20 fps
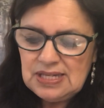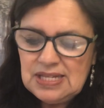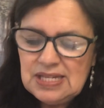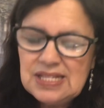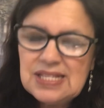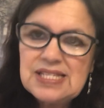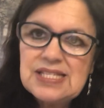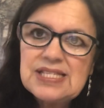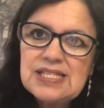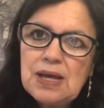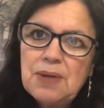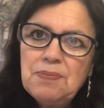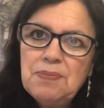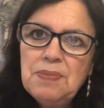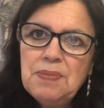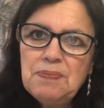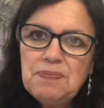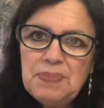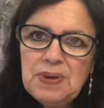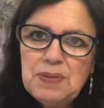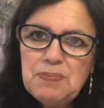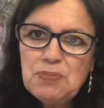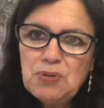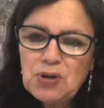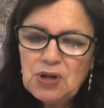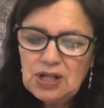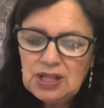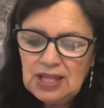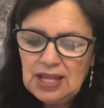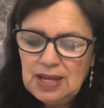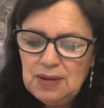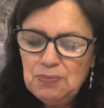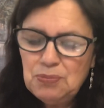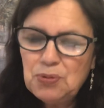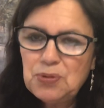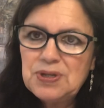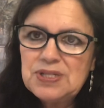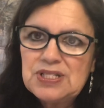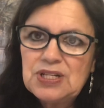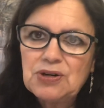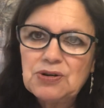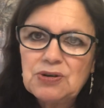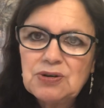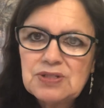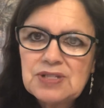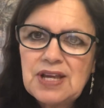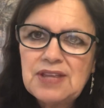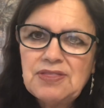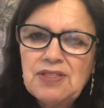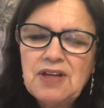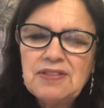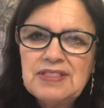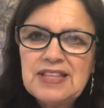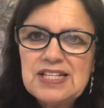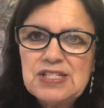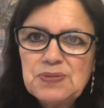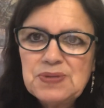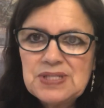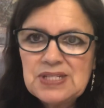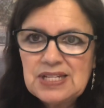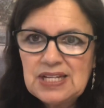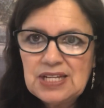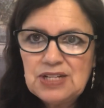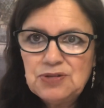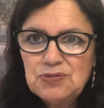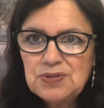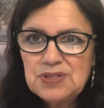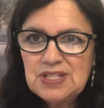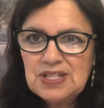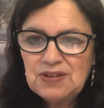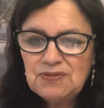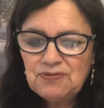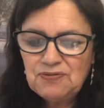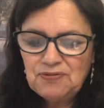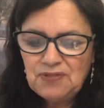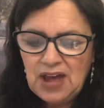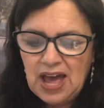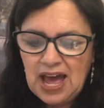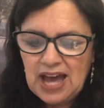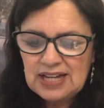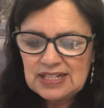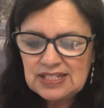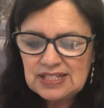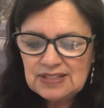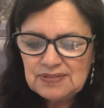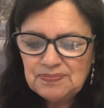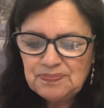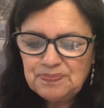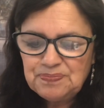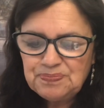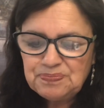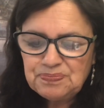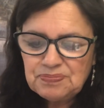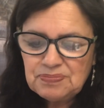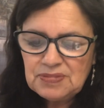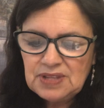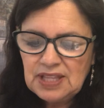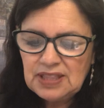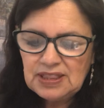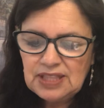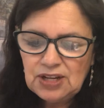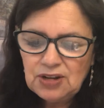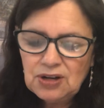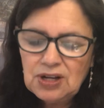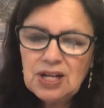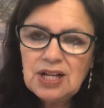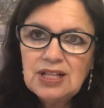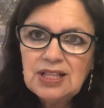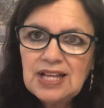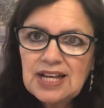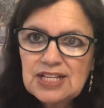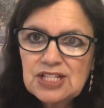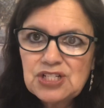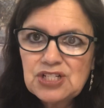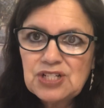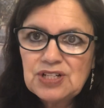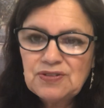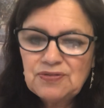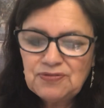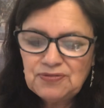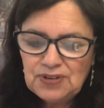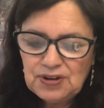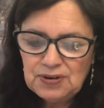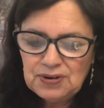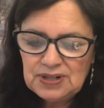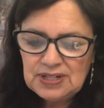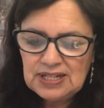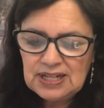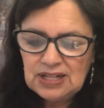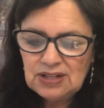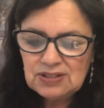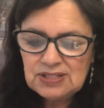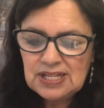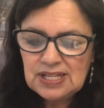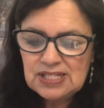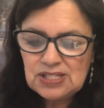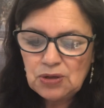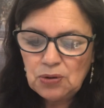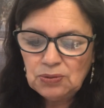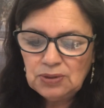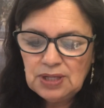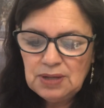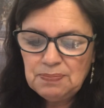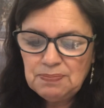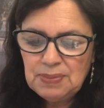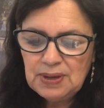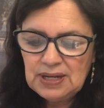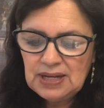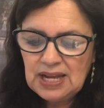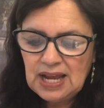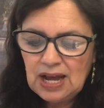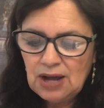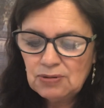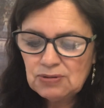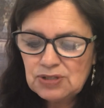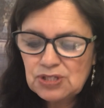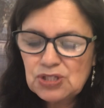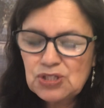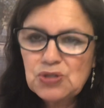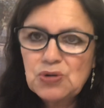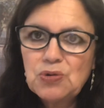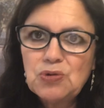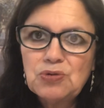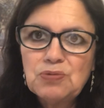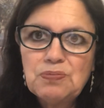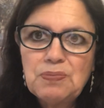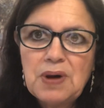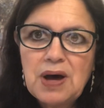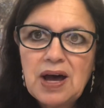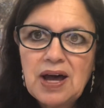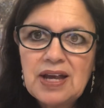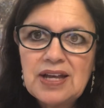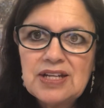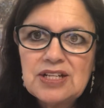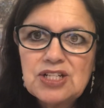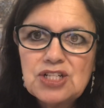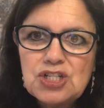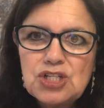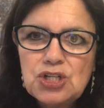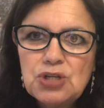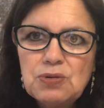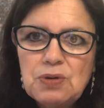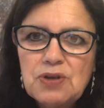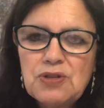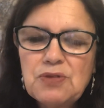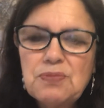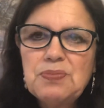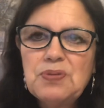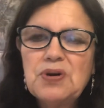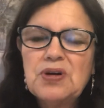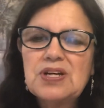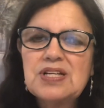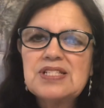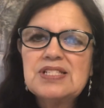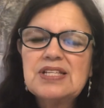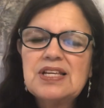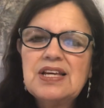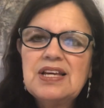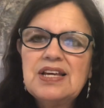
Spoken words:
Some people claim, boys and girls, I thought this was an interesting fact, that their collection of fairy tales has only been outsold by 2 other books.